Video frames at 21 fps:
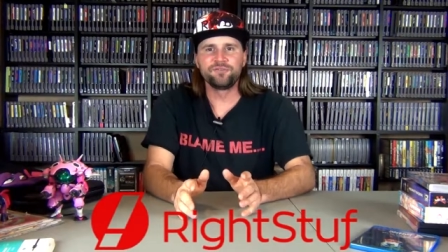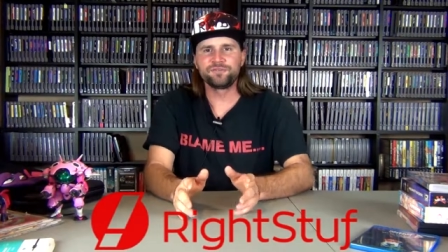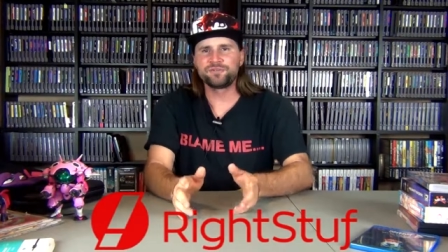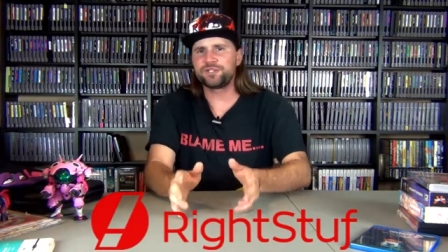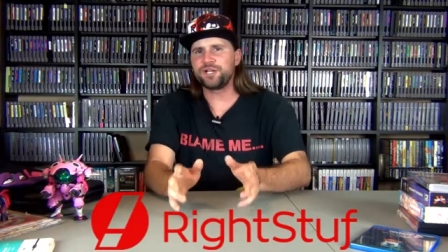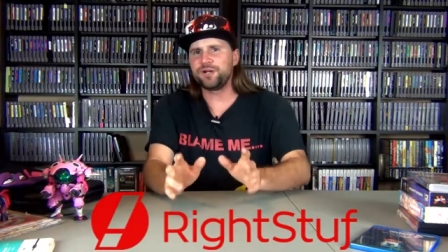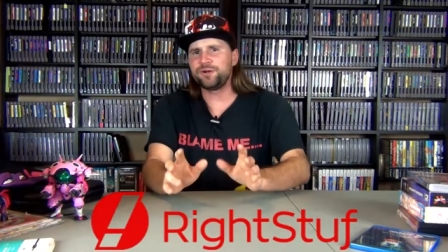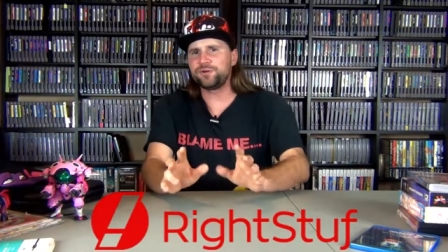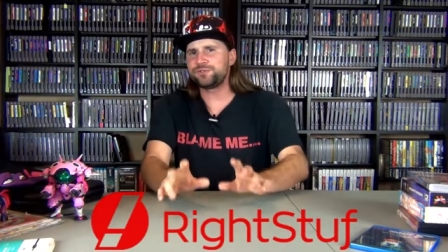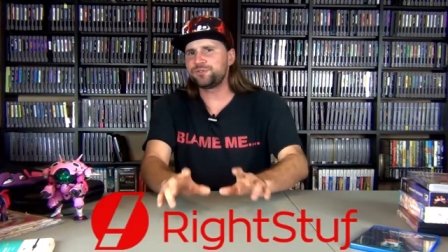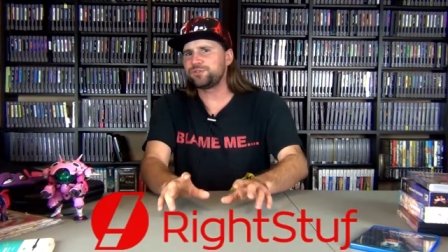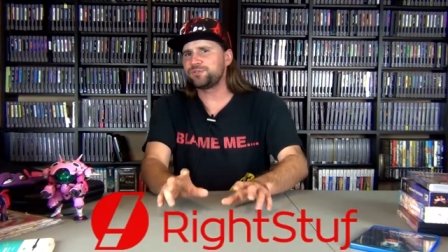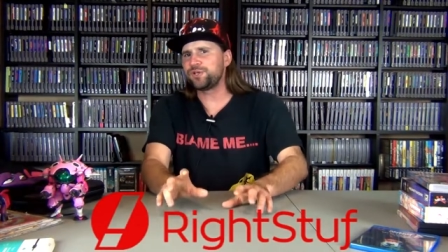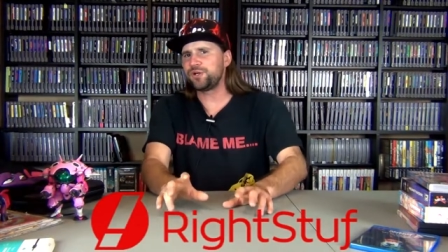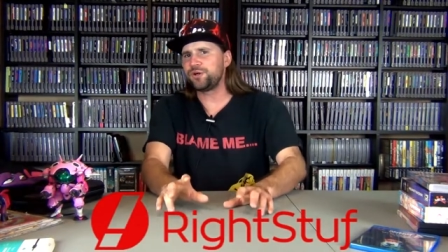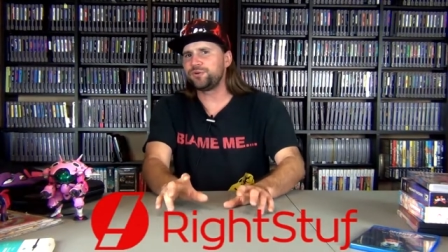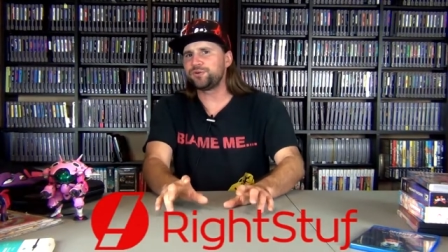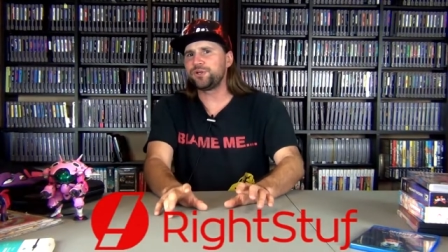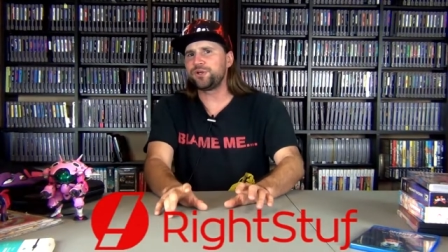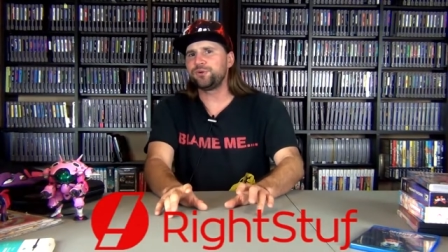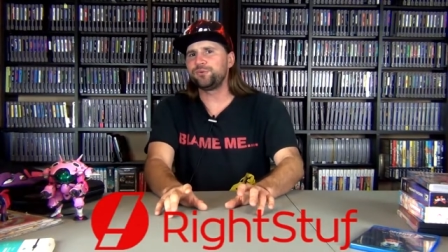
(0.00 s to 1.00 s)
For those who
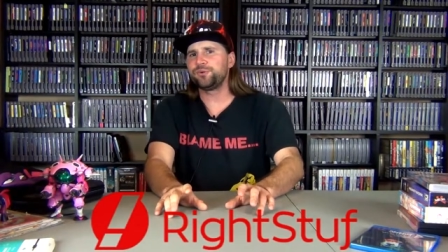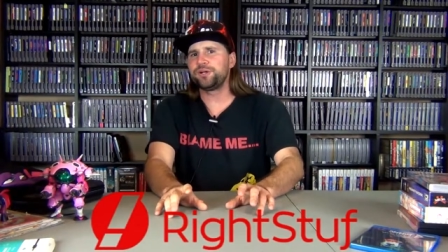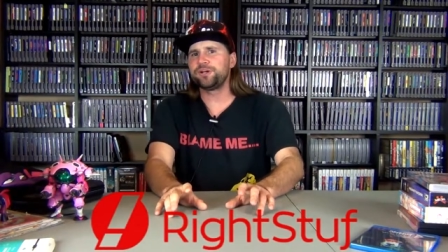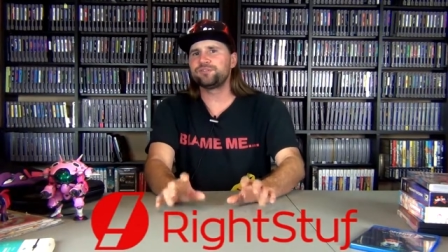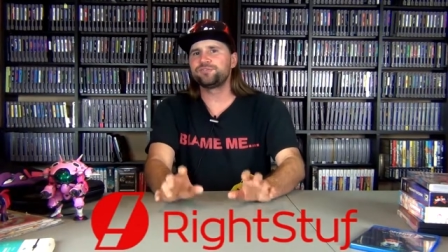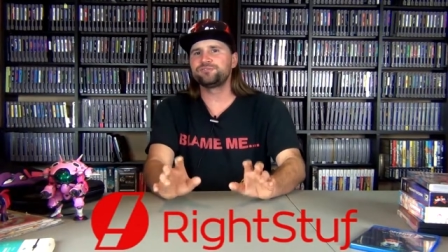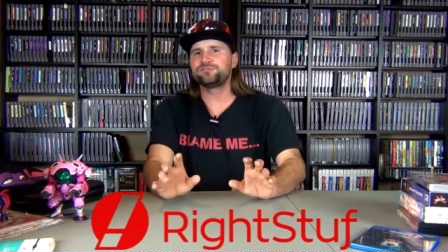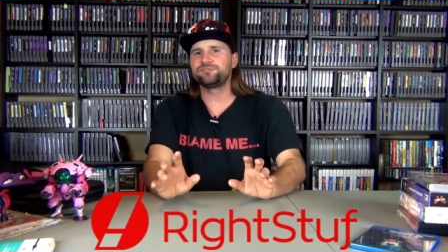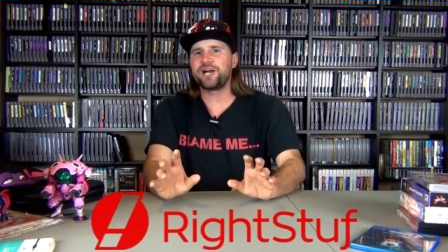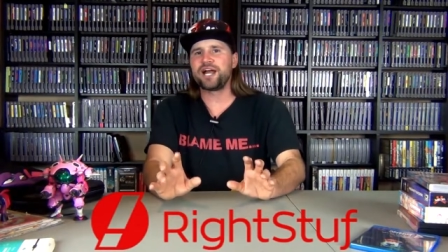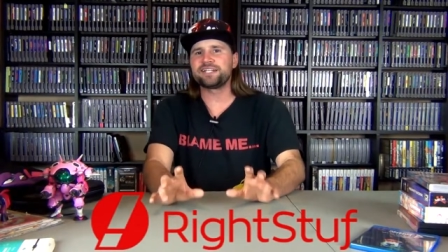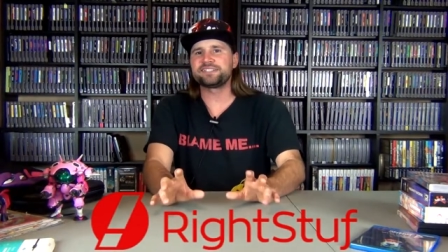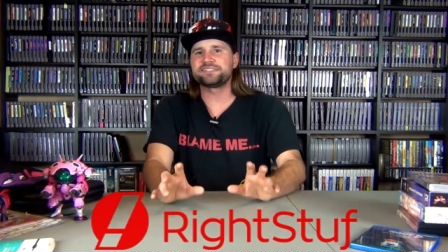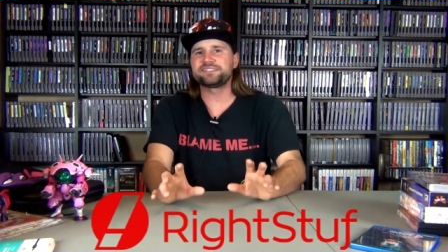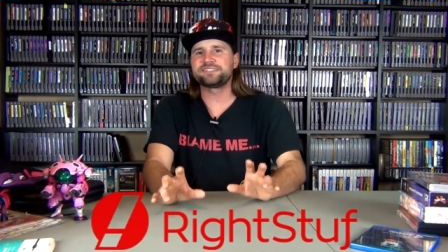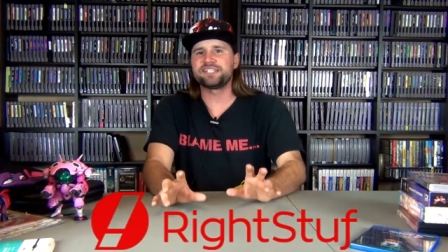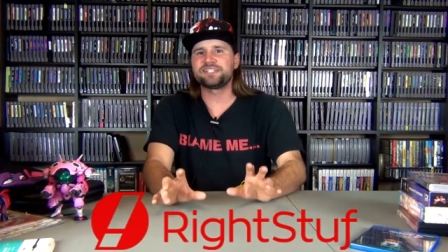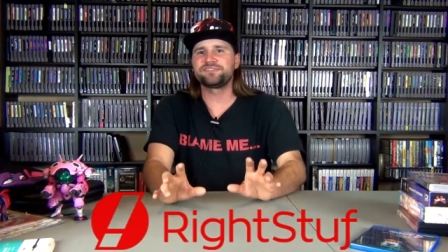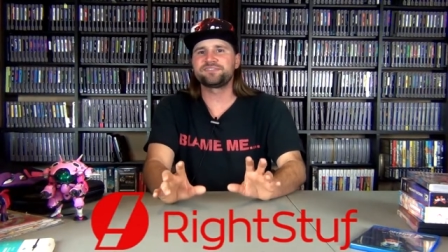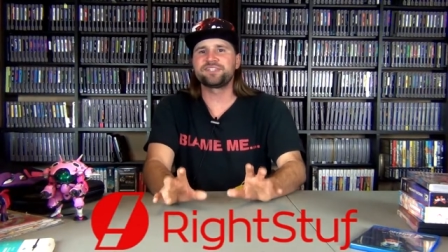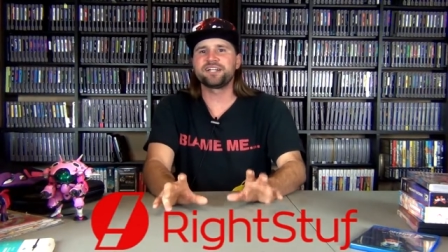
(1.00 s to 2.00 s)
don't know what
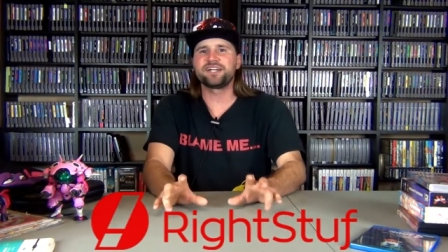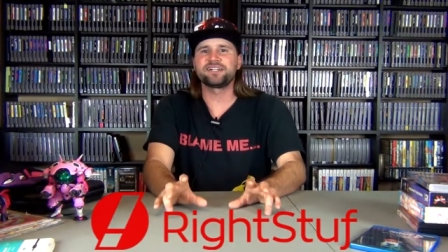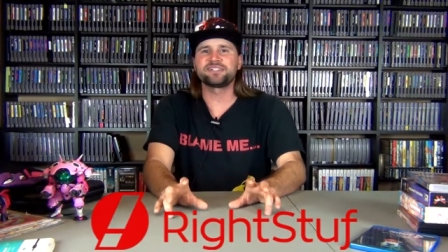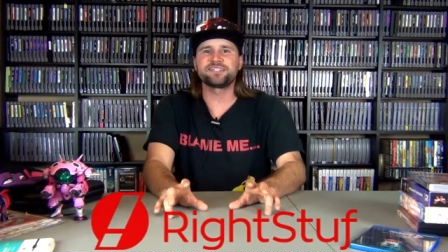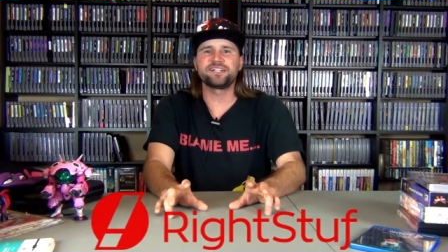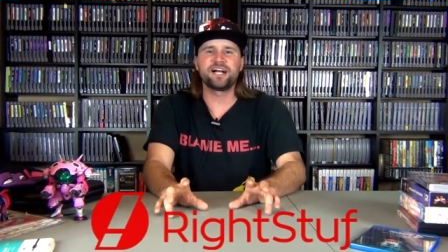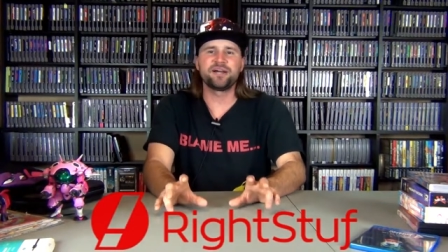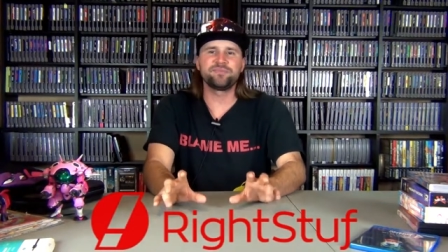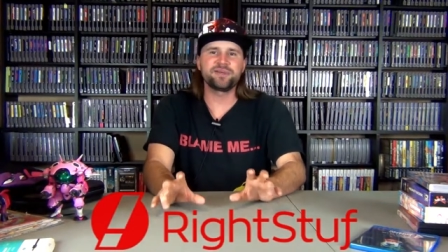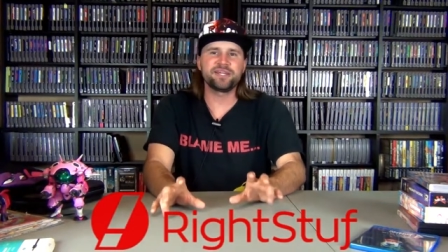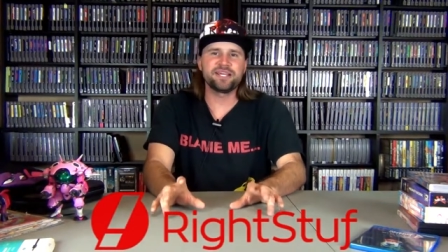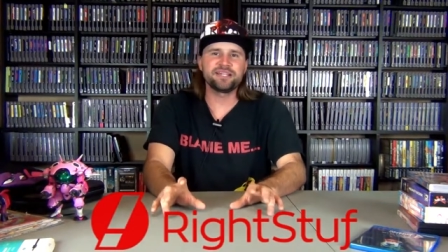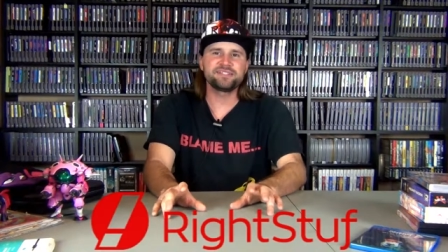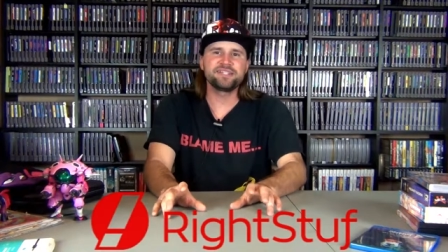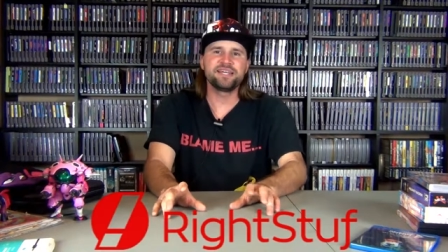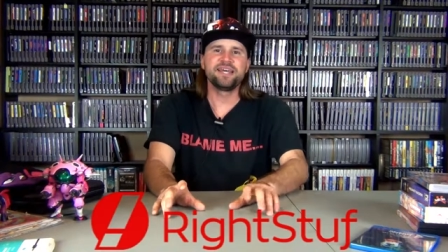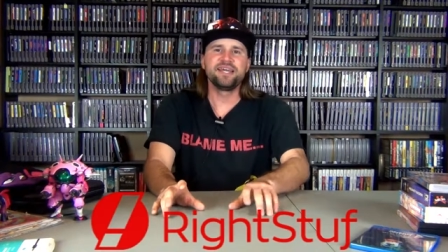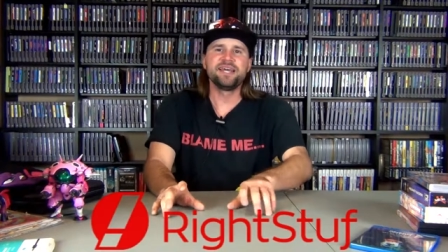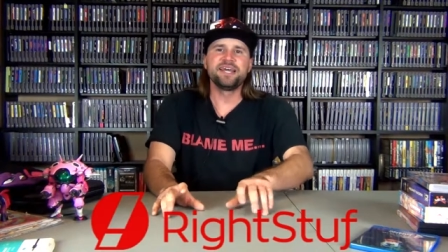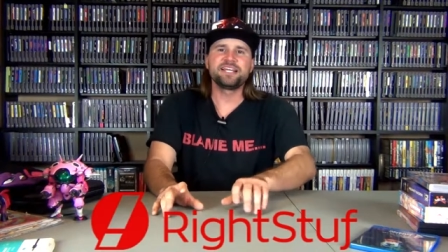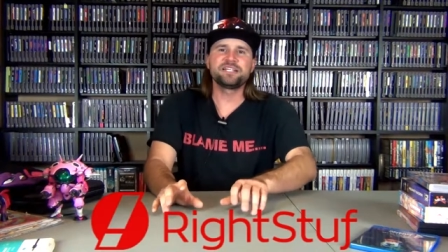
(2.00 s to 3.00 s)
RightStuf.com
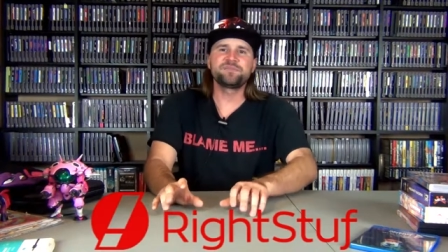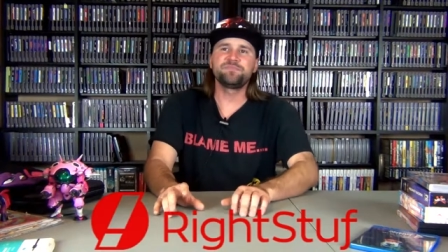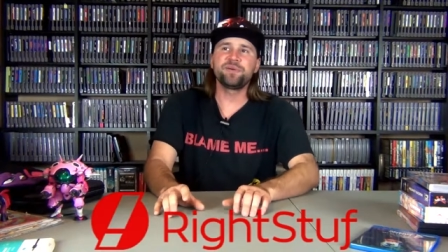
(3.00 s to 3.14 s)
is,